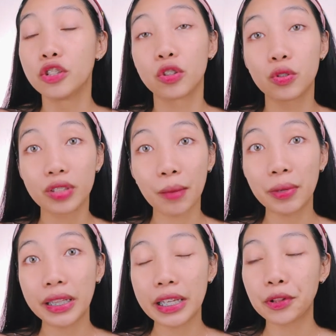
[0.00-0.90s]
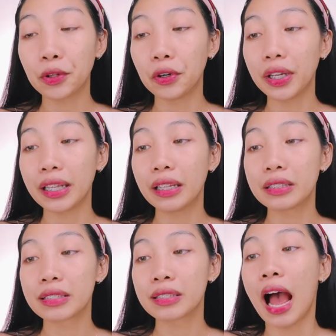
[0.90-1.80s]
So, sabi dito,
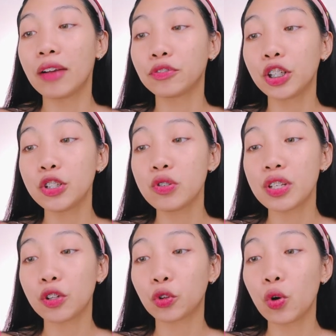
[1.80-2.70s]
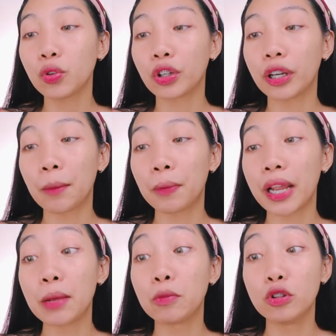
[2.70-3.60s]
it's after using toner,
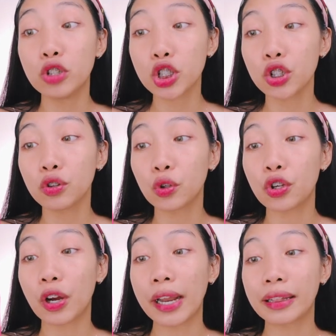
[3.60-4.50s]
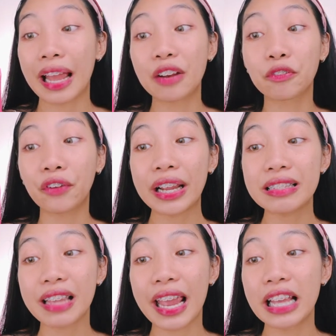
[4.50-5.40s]
apply emulsion to your entire
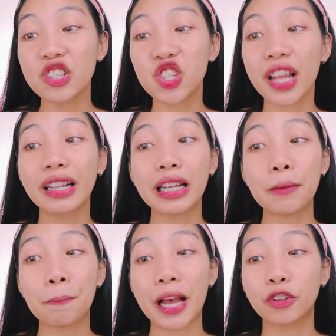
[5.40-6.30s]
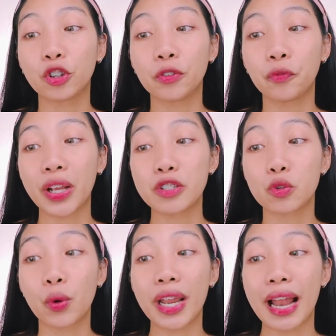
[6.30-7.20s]
face and gently pat your face
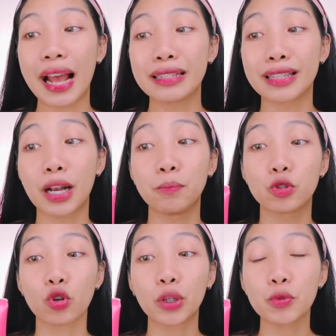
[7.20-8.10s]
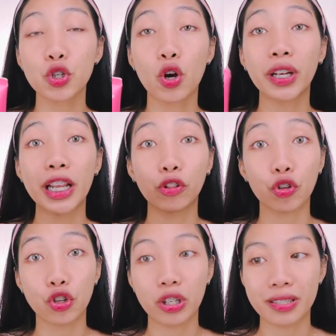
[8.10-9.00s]
to enhance an absorption into
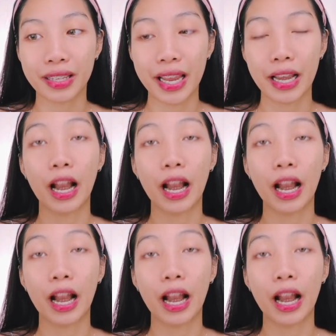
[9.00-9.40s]
your skin.